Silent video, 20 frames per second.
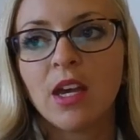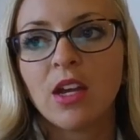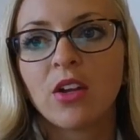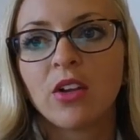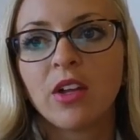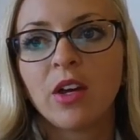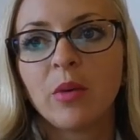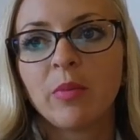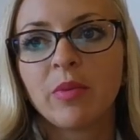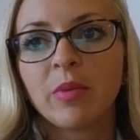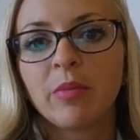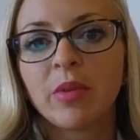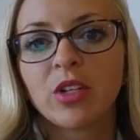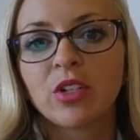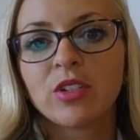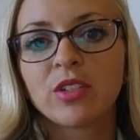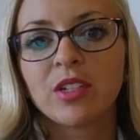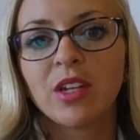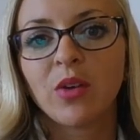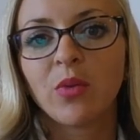It'll help them
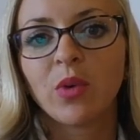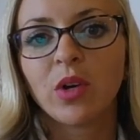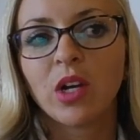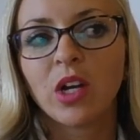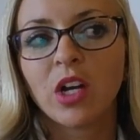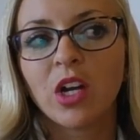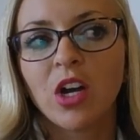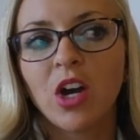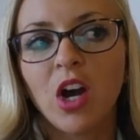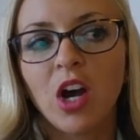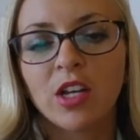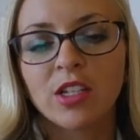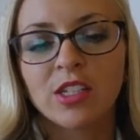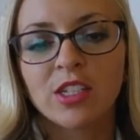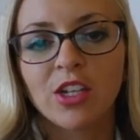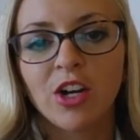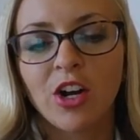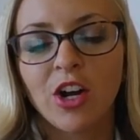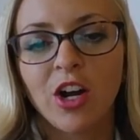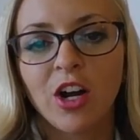understand what
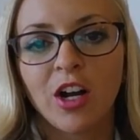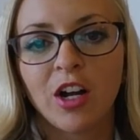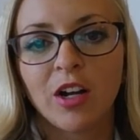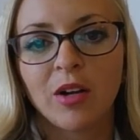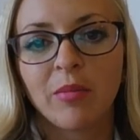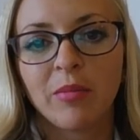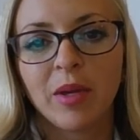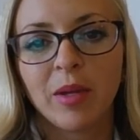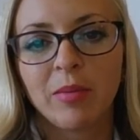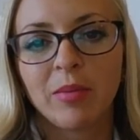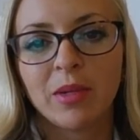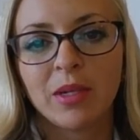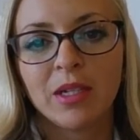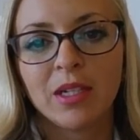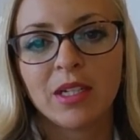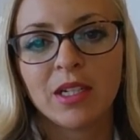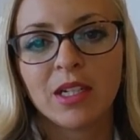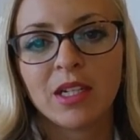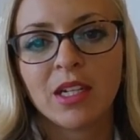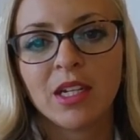costs are
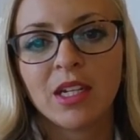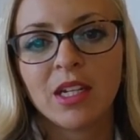maybe